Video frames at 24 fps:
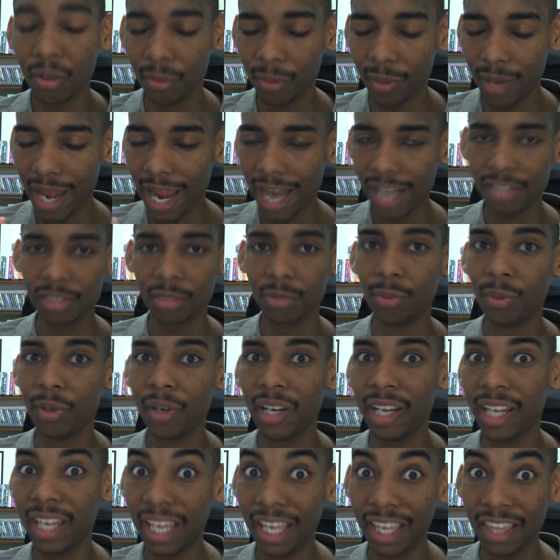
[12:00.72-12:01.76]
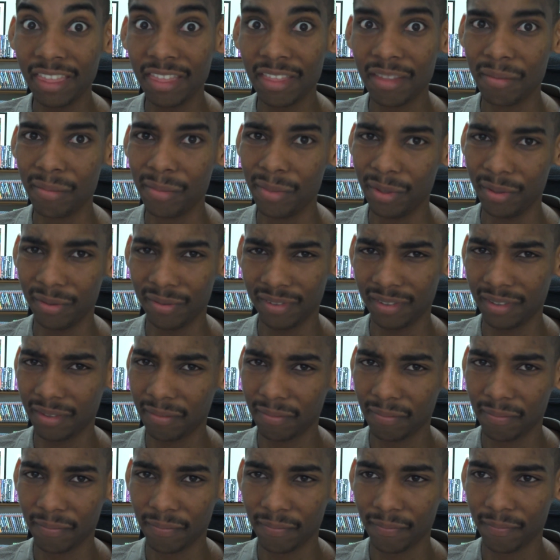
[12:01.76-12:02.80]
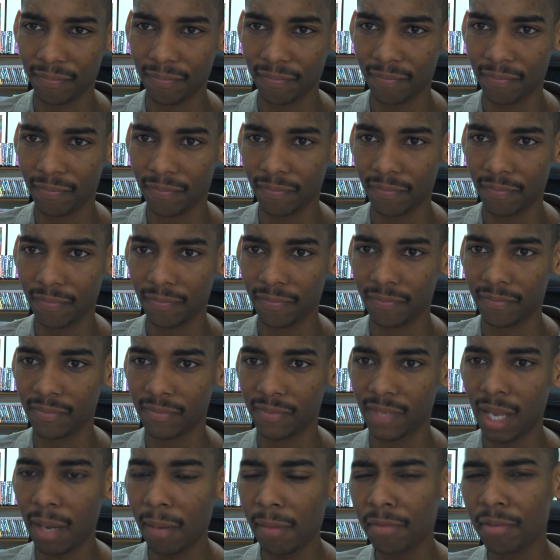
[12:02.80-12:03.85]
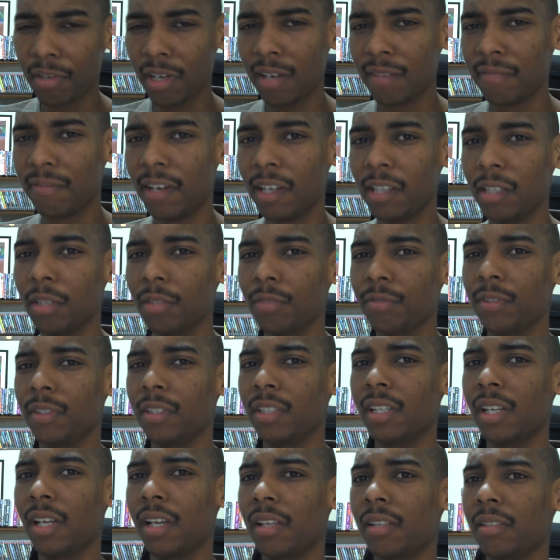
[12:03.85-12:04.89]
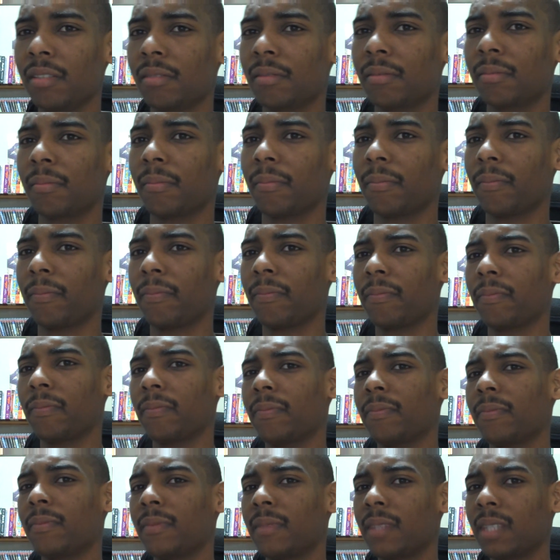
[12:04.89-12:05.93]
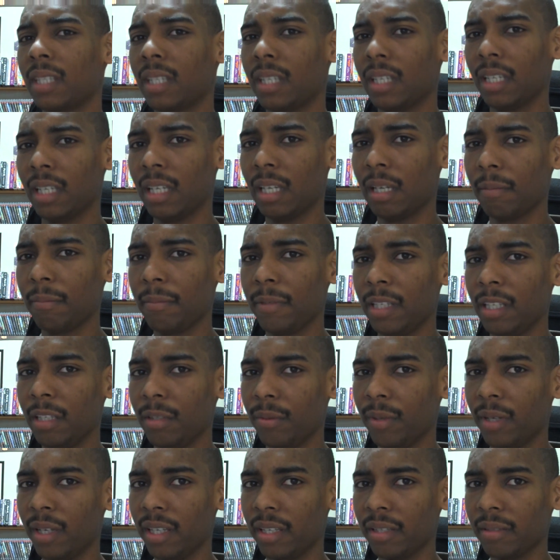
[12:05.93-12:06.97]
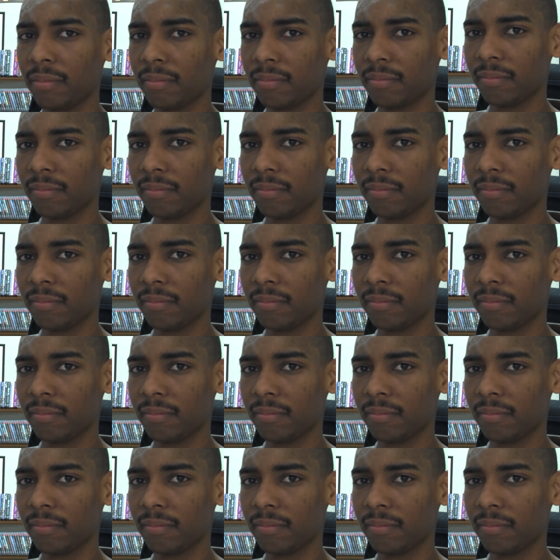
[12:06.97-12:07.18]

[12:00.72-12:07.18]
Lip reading: or actually were in the movie. I'm going to try to find those for you guys. But anyway,